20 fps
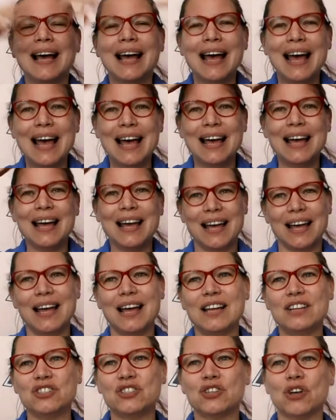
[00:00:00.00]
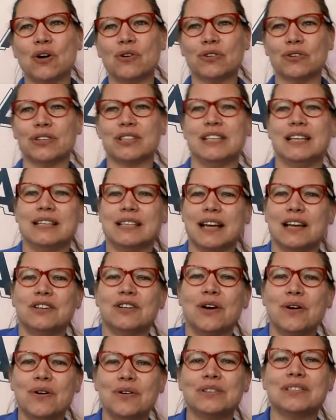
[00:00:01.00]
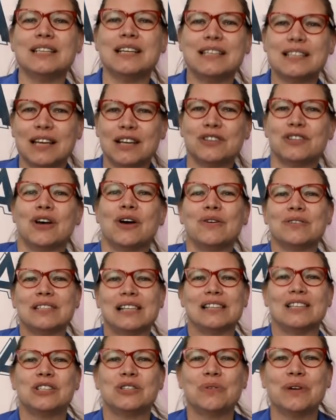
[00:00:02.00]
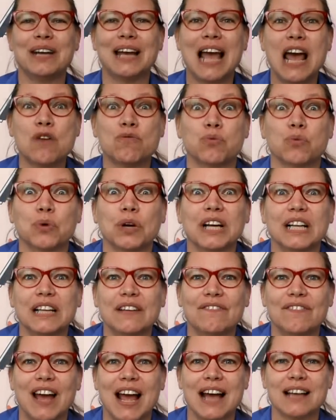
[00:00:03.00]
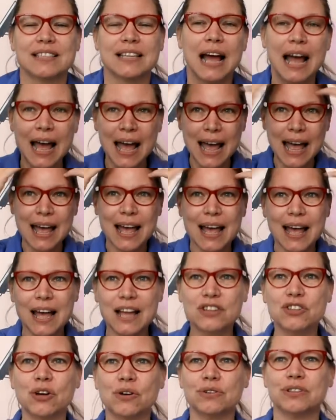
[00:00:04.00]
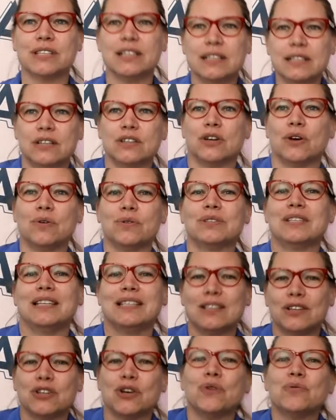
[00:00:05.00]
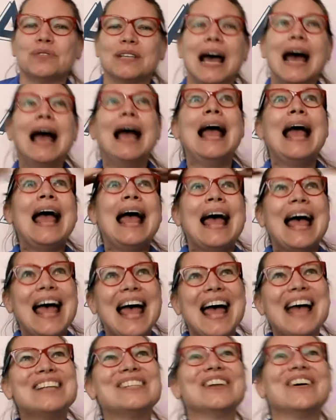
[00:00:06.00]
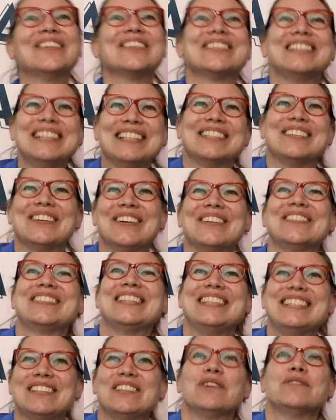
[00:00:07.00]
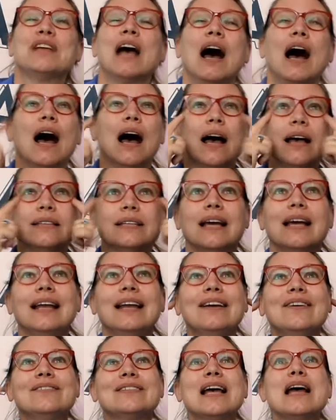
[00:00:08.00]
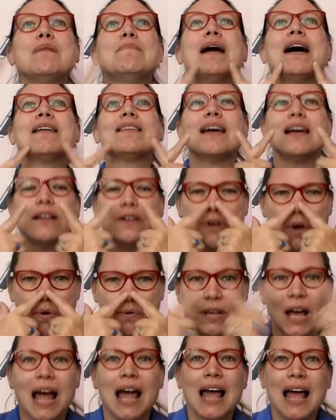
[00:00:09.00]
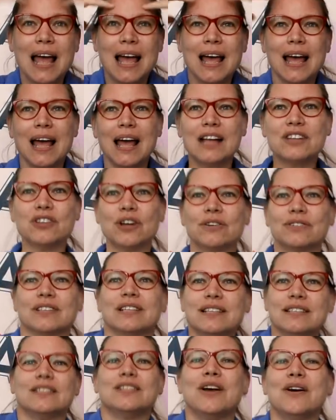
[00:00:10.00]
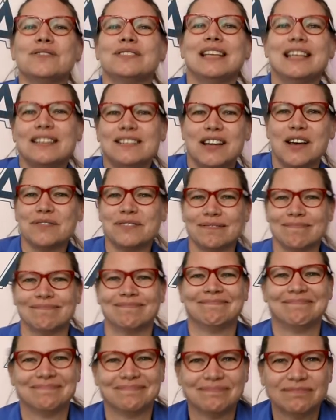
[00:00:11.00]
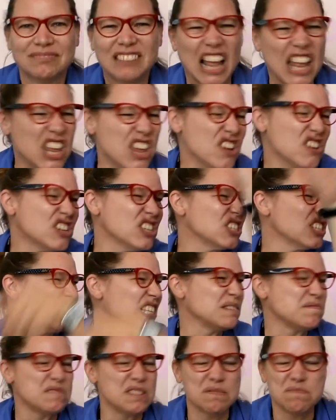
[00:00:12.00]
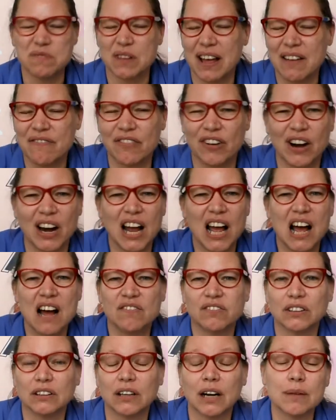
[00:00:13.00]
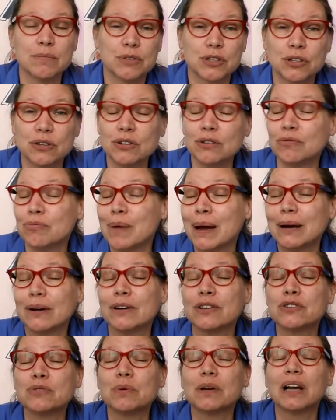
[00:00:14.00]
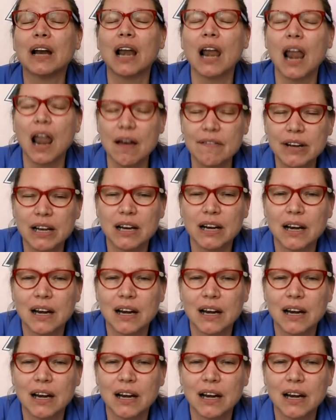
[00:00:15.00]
Head, shoulders, knees, and toes, knees, and toes. Let's do it again really fast. Head, shoulders, knees, and toes, knees, and toes. Head, shoulders, knees, and toes, knees, and toes. Eyes and ears and mouth and nose. Head, shoulders, knees, and toes, knees, and toes. And you can just do that forever. I'm sure your parents would love it.